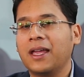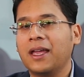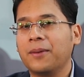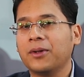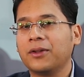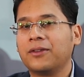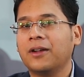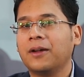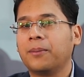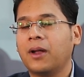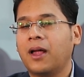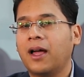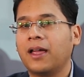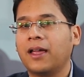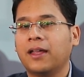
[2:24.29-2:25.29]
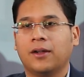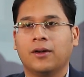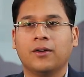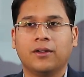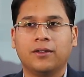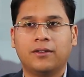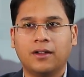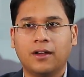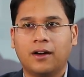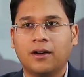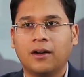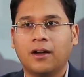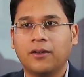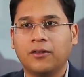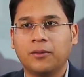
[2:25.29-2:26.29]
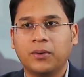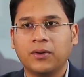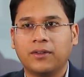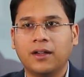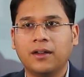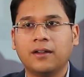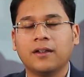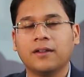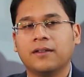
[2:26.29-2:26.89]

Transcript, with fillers: able to apply and own a CR 100%.